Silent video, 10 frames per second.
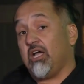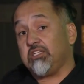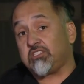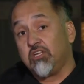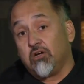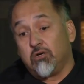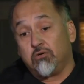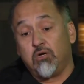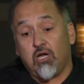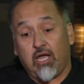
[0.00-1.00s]
I just
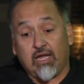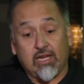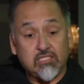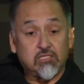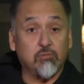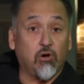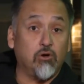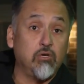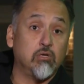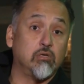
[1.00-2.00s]
know I got into
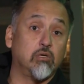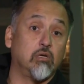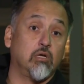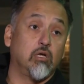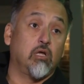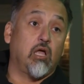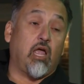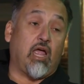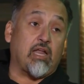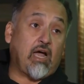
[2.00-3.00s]
mode
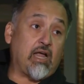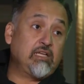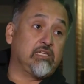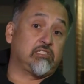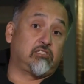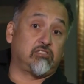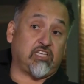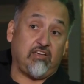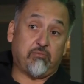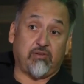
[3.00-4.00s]
and I needed to
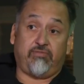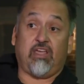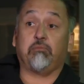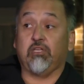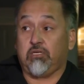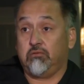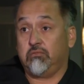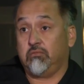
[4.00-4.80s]
save my family.